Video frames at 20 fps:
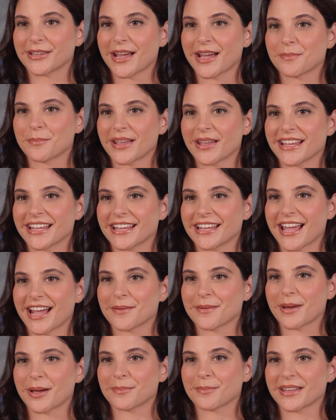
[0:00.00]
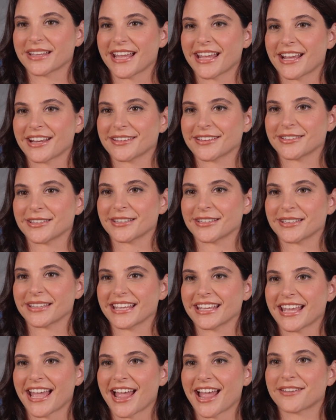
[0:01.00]
and when he came up again,
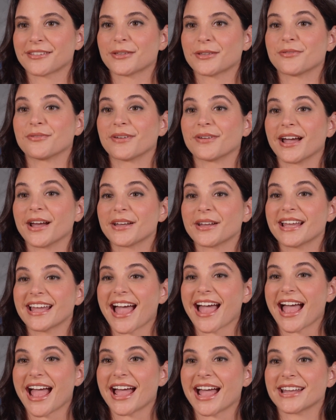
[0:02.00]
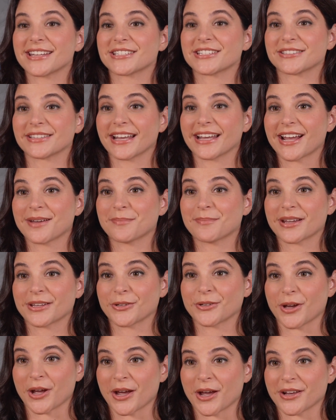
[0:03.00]
he had the very axe that had
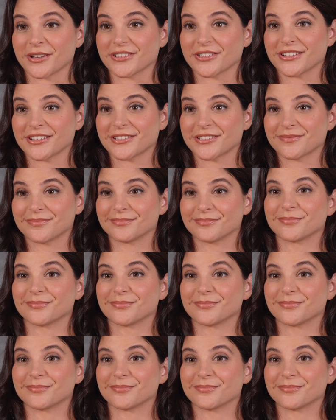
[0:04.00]
been lost.